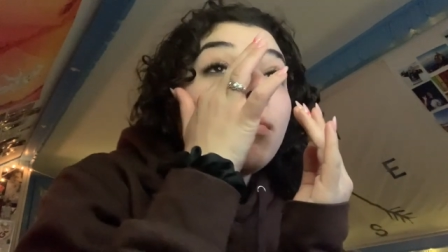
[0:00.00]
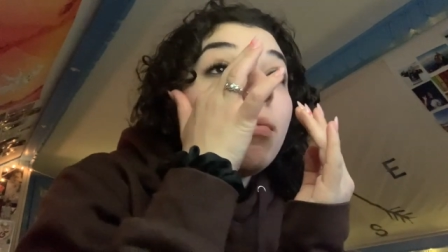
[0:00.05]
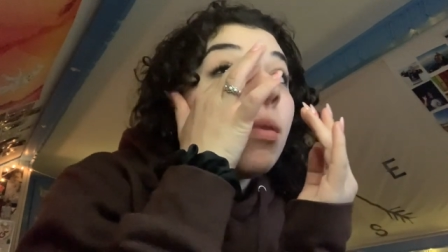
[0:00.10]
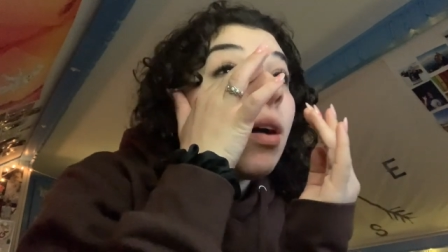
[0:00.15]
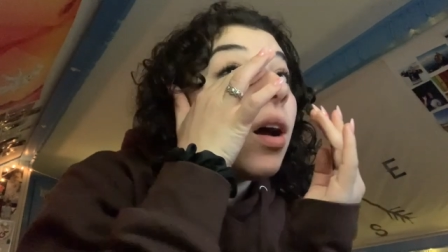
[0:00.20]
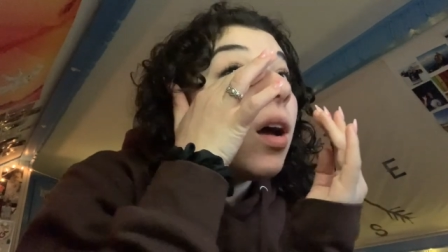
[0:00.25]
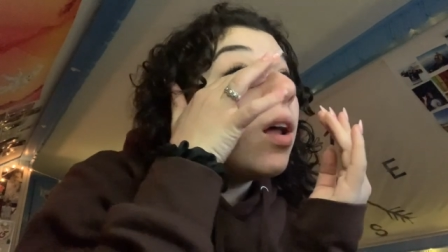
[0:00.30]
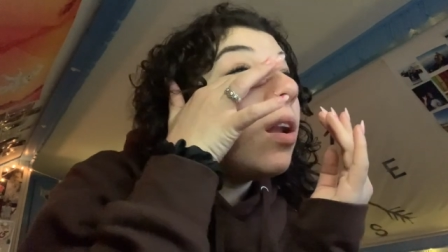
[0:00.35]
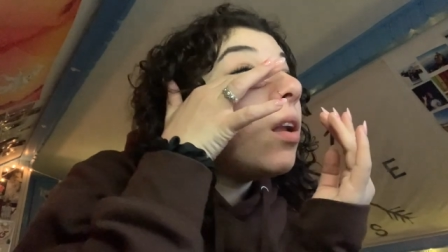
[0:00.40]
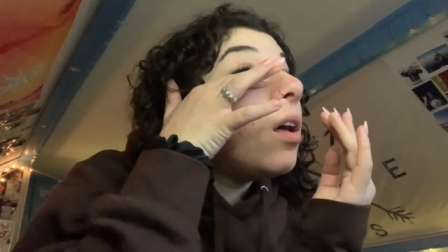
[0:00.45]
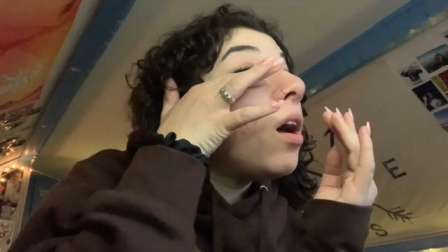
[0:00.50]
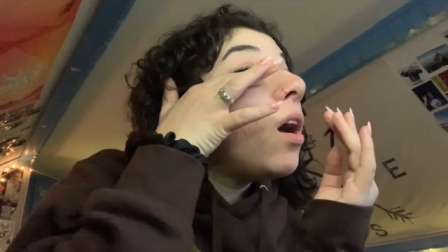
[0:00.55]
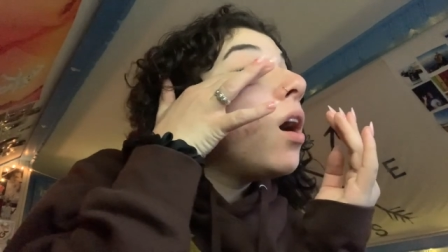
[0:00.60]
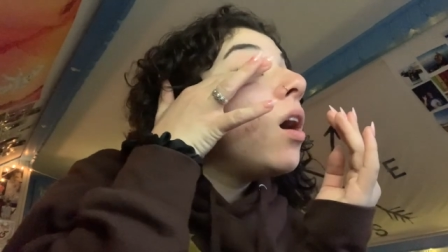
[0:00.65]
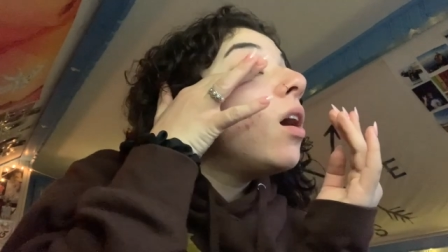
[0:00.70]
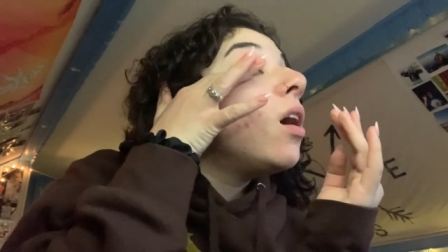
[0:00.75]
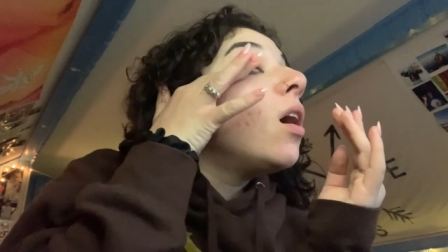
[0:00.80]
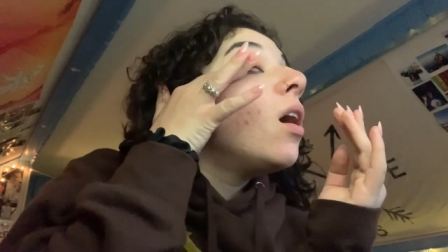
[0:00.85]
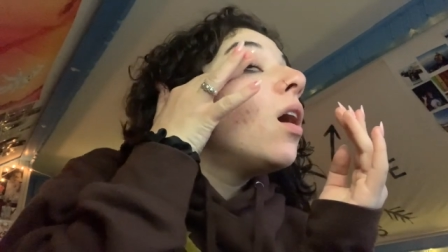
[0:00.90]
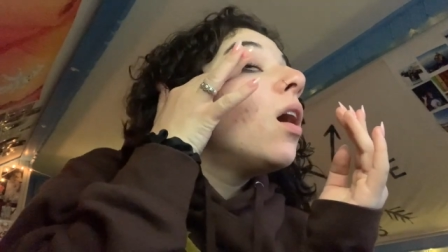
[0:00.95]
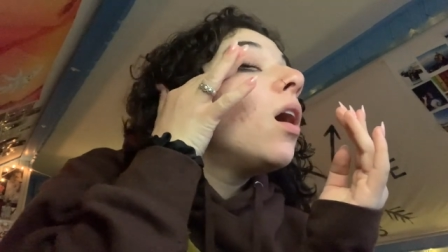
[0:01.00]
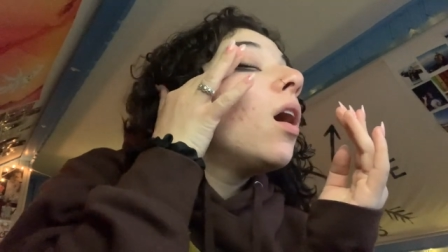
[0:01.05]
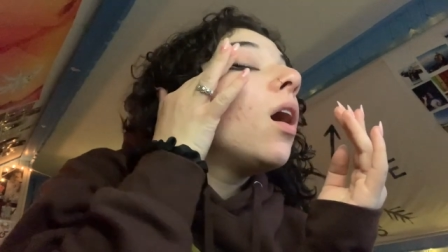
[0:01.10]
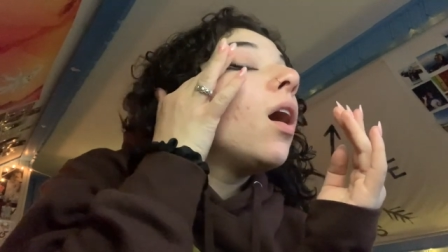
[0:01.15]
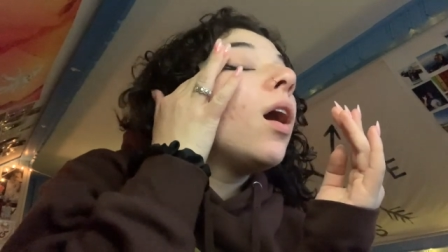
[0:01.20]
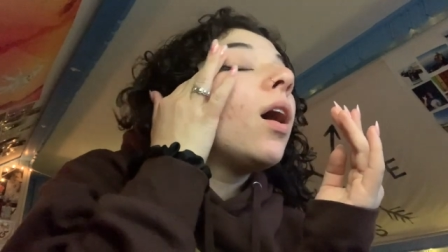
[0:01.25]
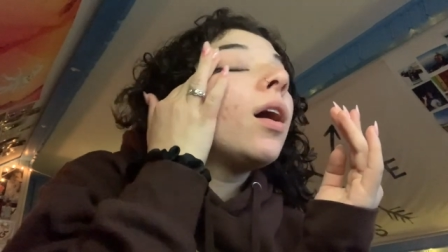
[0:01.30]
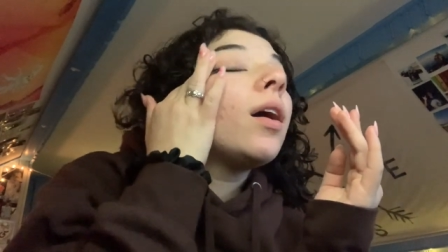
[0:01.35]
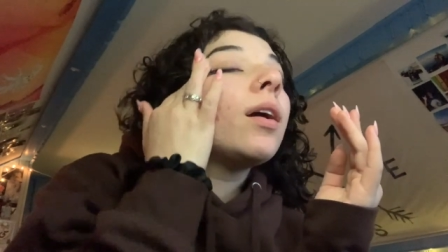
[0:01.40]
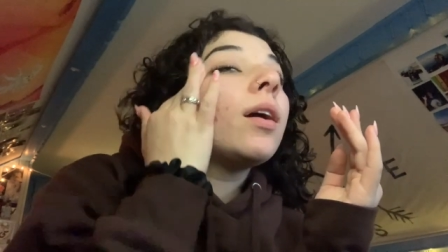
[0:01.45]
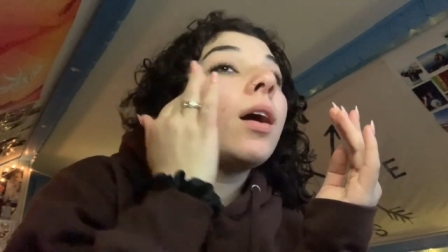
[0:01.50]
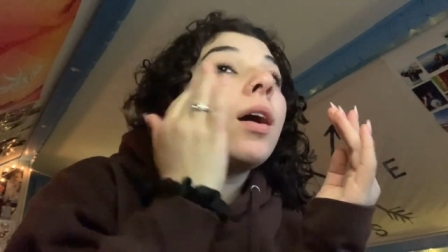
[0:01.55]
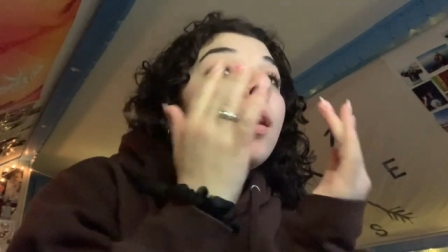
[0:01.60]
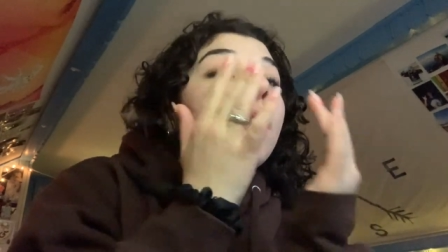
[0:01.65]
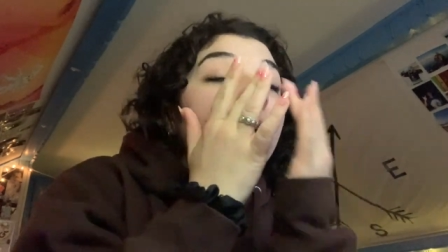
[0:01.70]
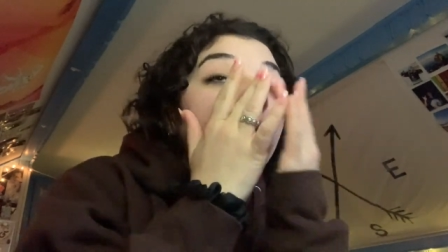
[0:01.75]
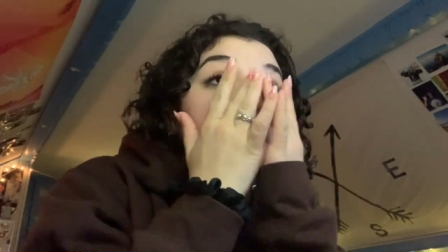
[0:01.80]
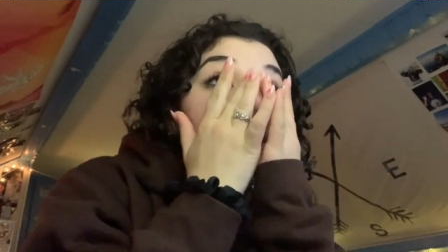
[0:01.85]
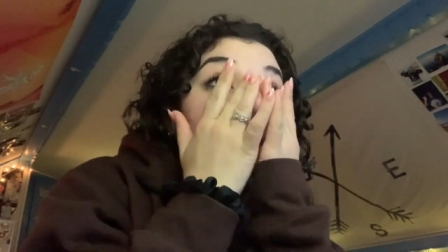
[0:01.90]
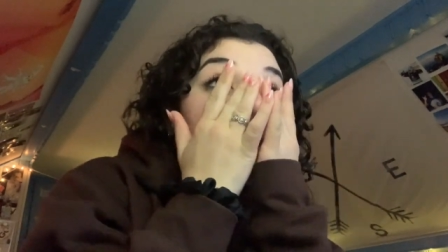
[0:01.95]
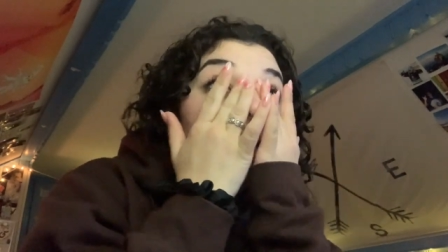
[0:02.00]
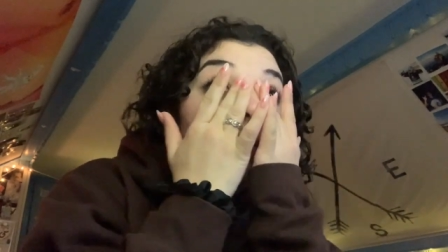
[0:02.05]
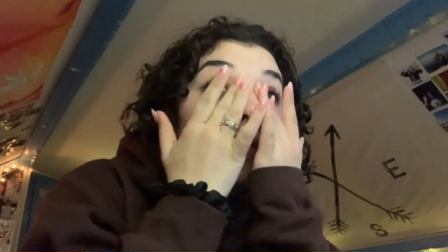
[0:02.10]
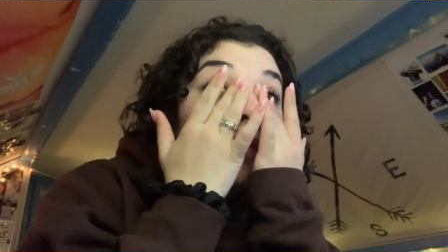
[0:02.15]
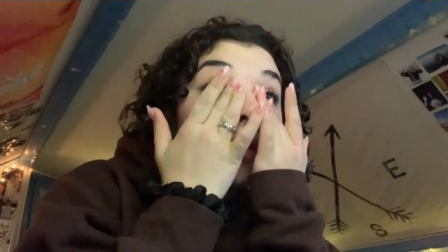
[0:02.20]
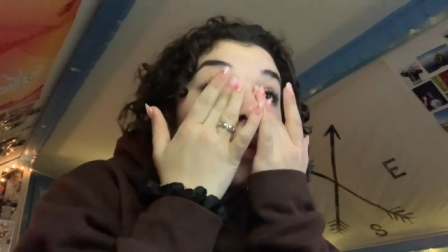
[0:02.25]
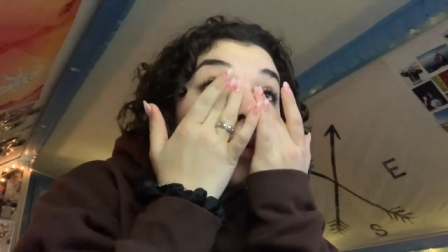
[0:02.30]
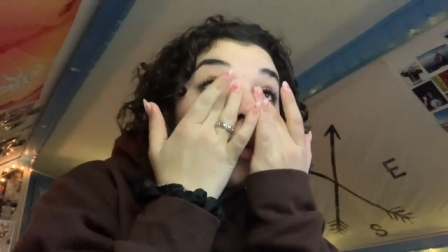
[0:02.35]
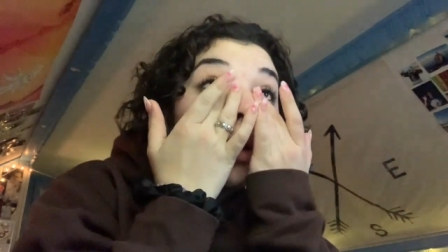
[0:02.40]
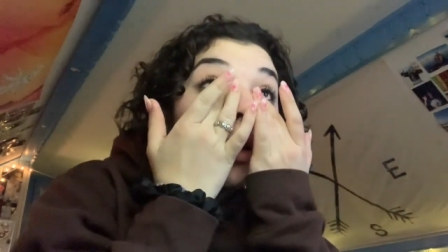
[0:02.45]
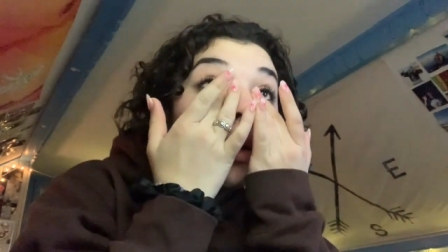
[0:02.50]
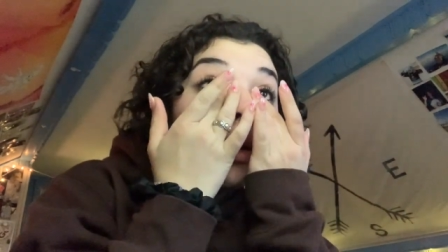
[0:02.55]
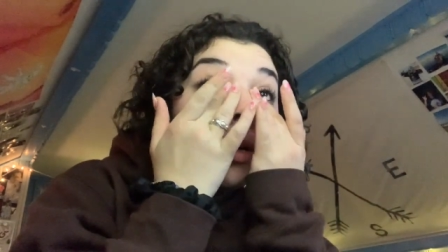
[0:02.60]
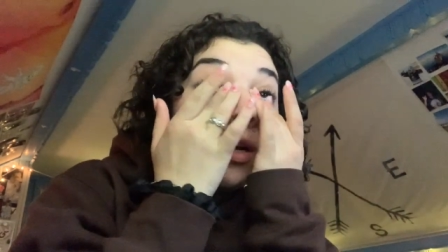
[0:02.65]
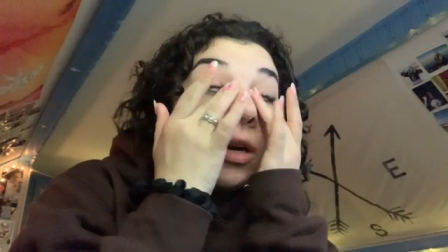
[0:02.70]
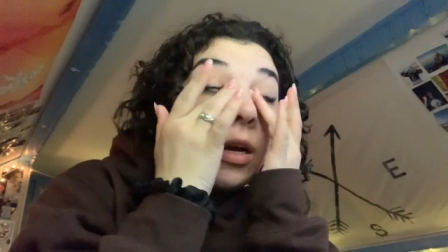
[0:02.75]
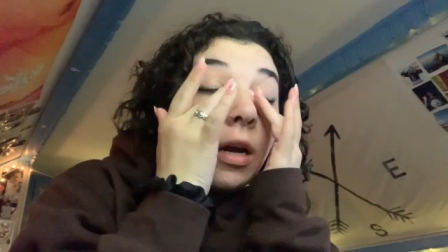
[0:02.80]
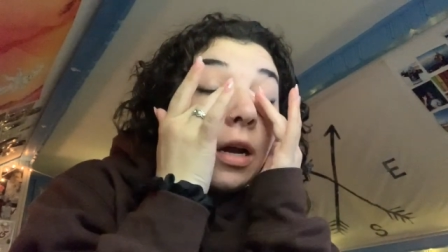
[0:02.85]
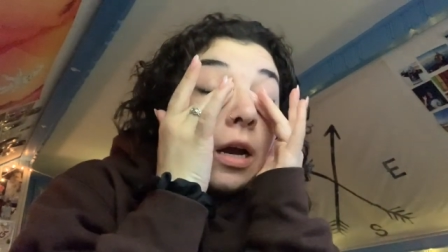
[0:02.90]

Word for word: but I gotta get ready for work.